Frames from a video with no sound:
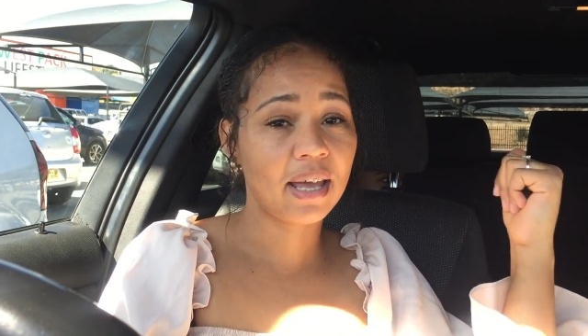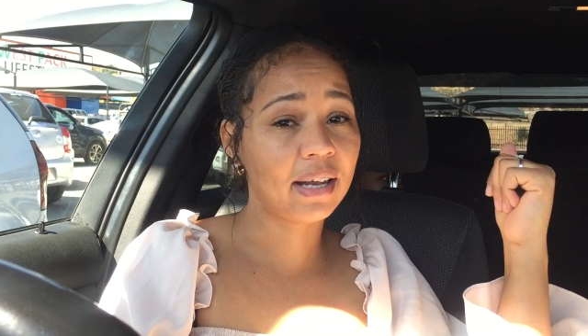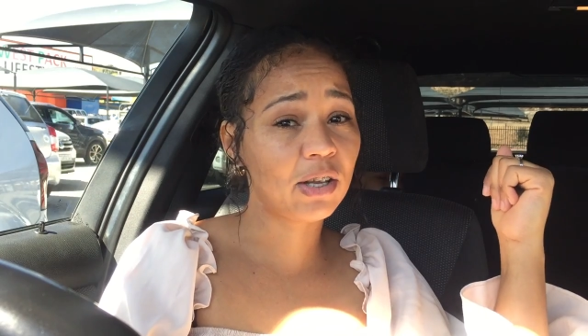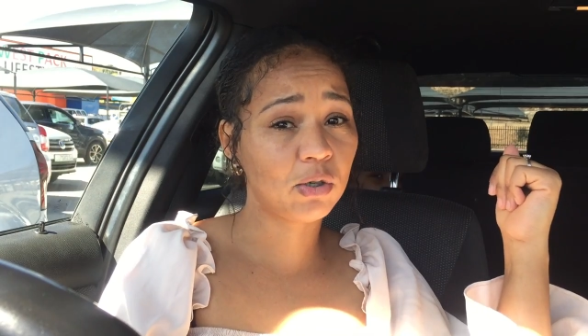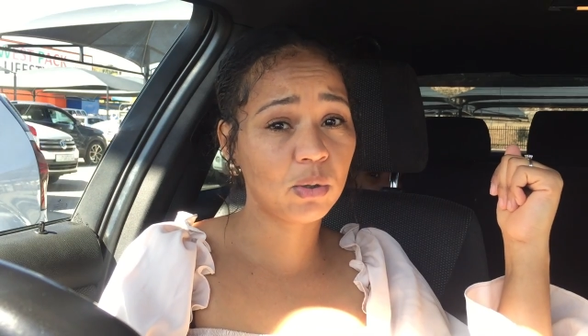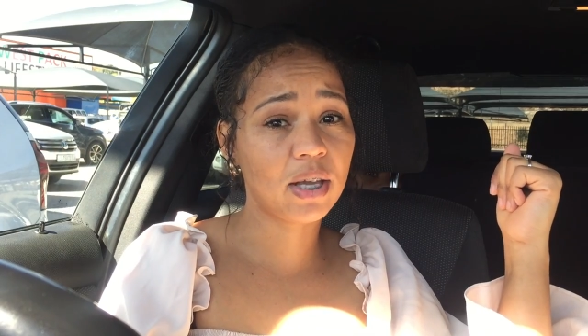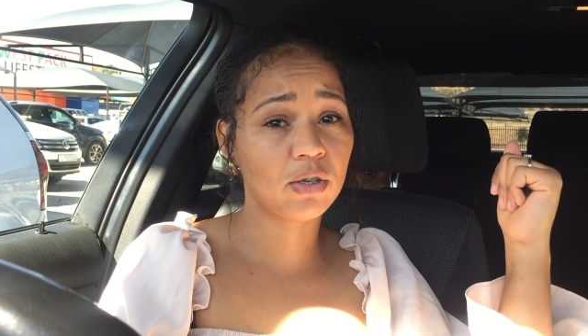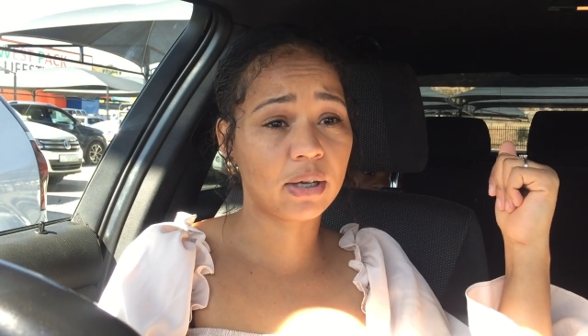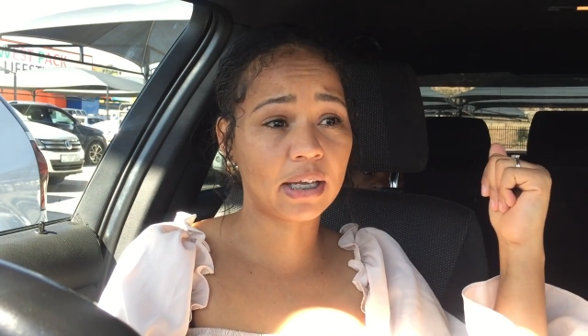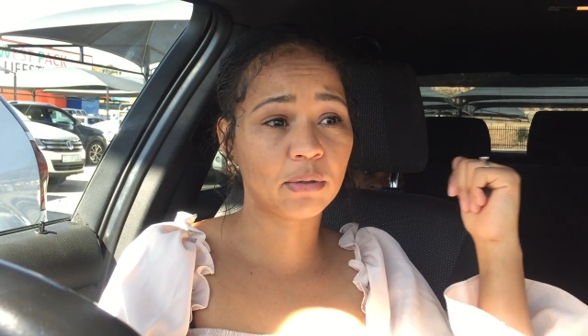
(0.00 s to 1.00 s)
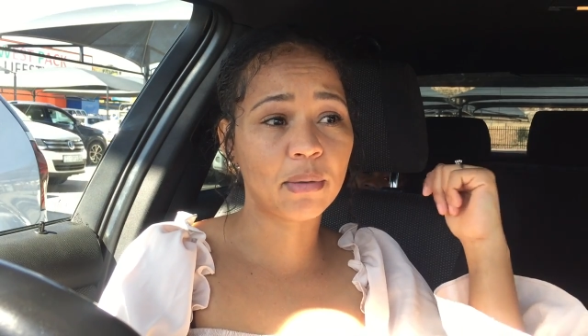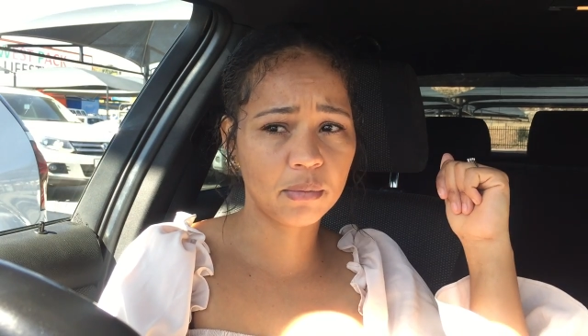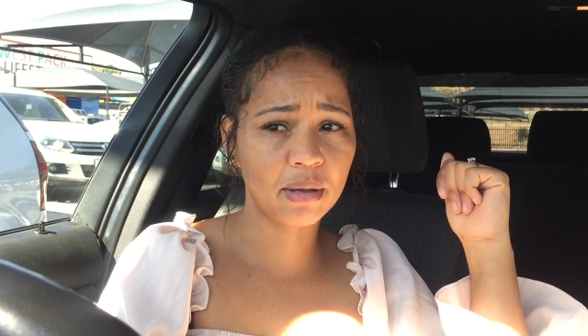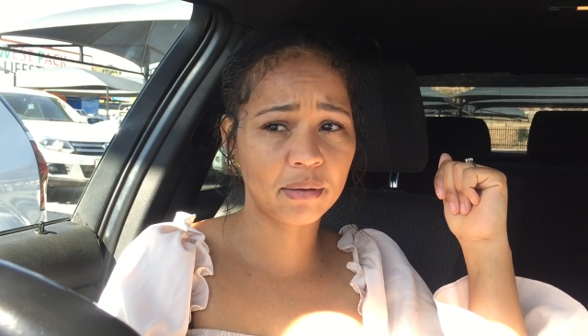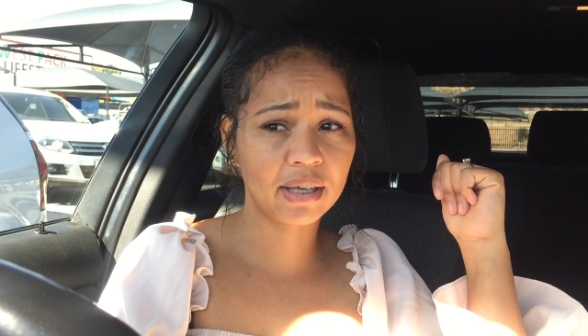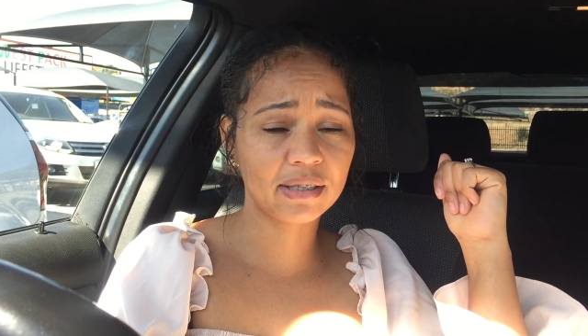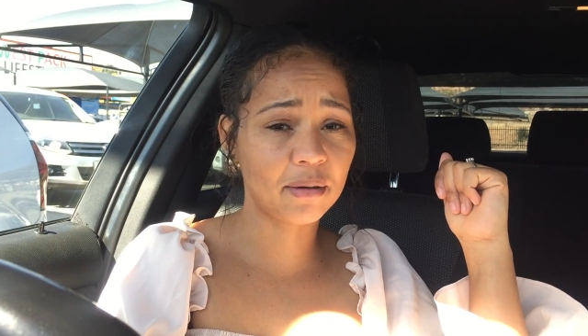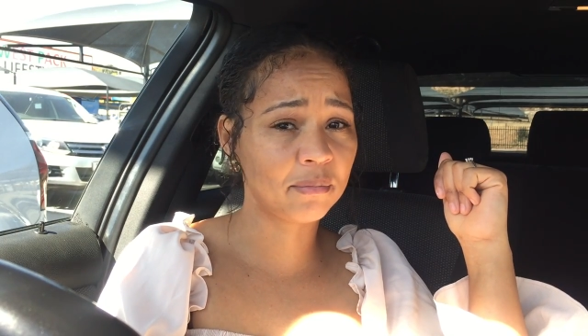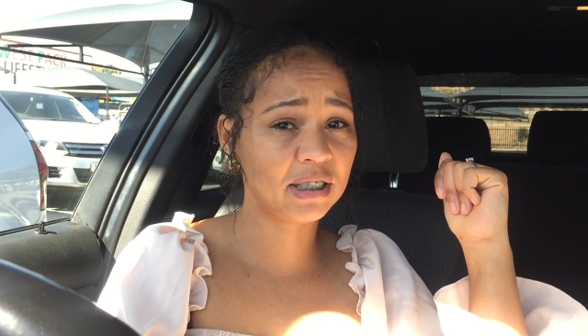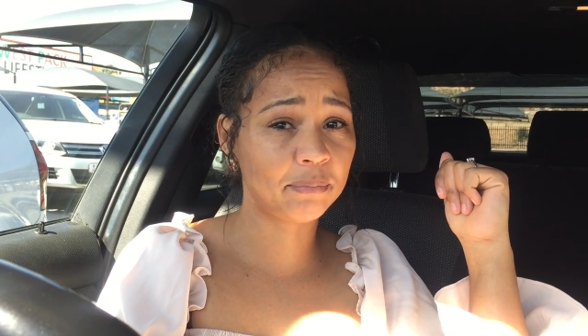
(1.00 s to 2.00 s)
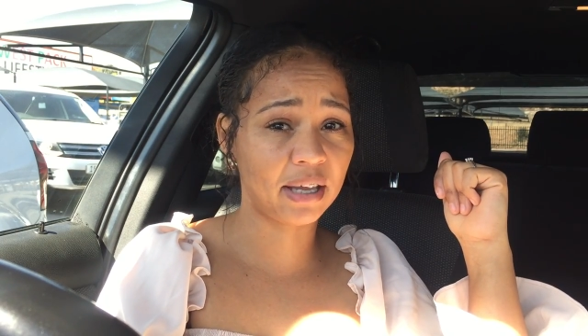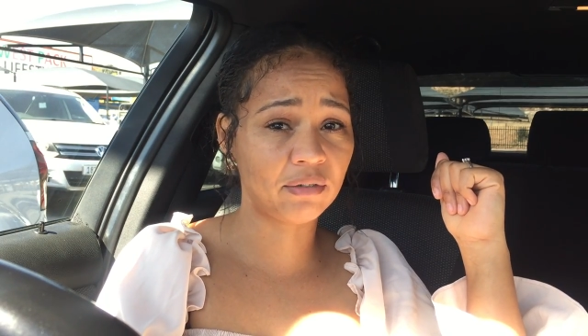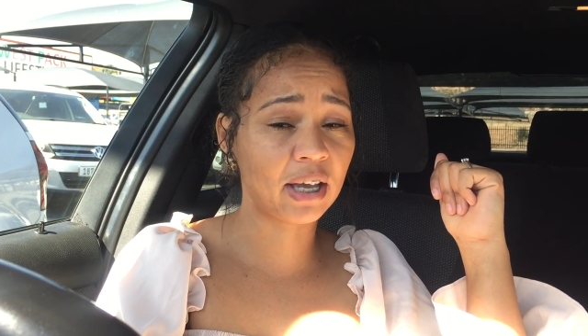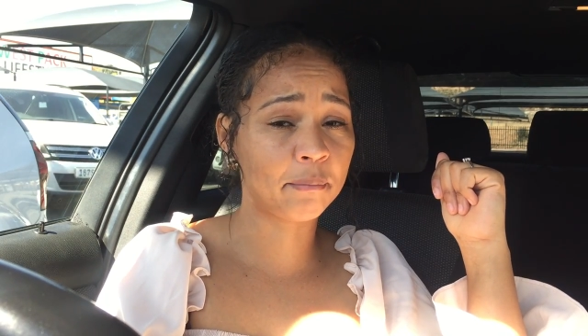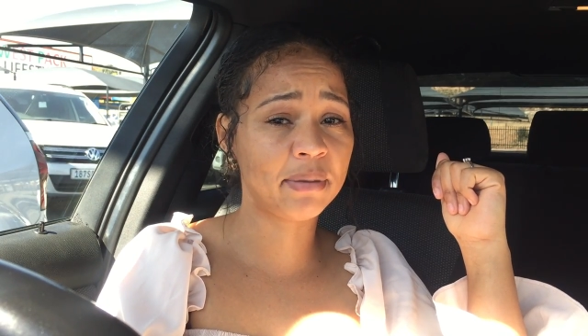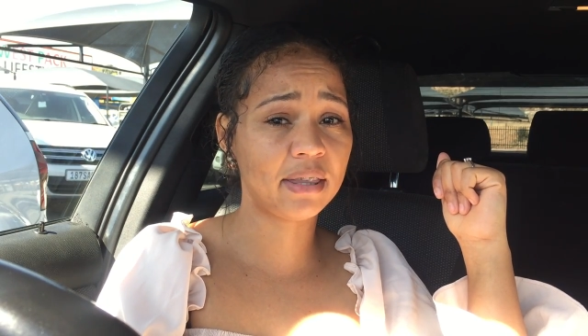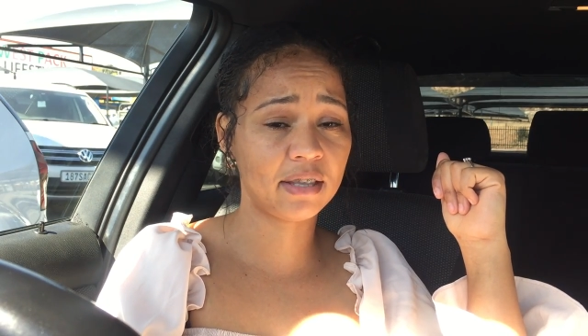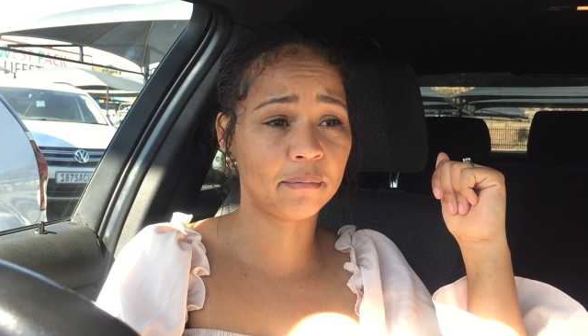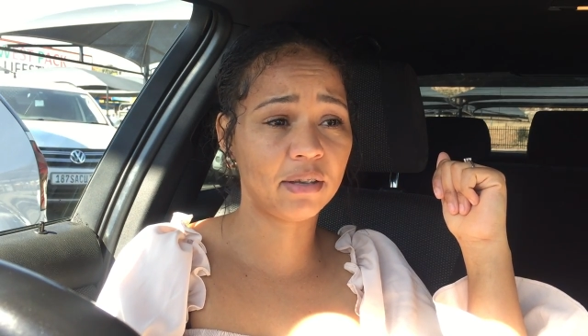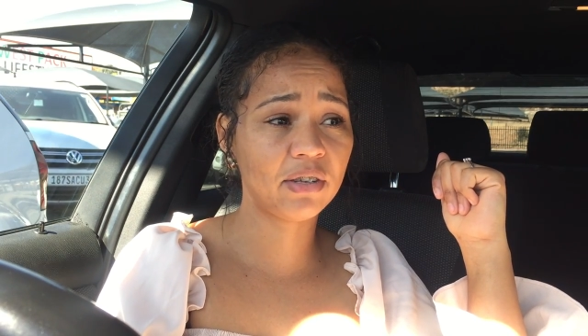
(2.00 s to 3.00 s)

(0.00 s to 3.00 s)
And I do that, you guys. When my kids are misbehaving, I beat them.